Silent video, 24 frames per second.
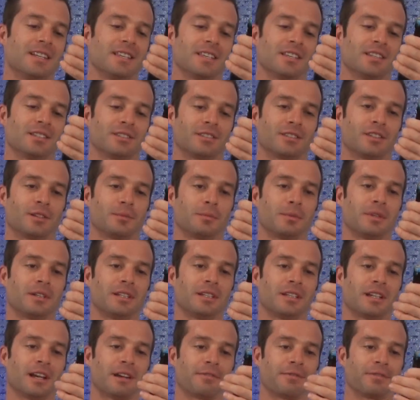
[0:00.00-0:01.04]
This is going to
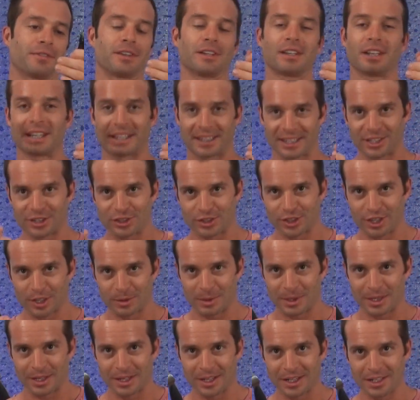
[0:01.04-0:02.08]
be, I feel like this is
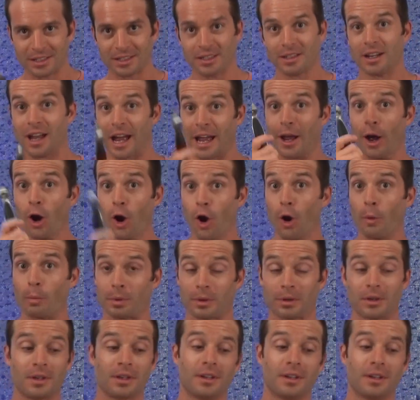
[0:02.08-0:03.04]
going to be good. I hope.